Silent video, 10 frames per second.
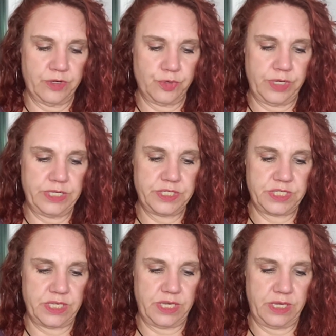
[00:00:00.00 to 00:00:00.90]
green
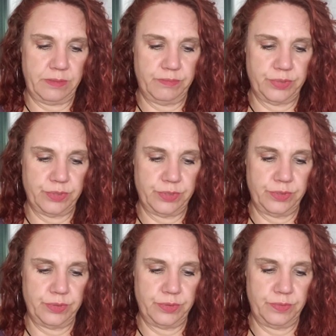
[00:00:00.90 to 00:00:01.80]
tea,
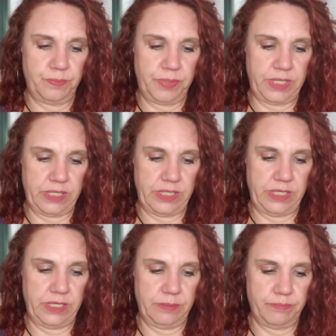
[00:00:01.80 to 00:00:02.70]
blue
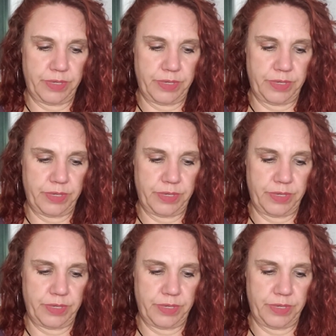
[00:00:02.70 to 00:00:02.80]
pea,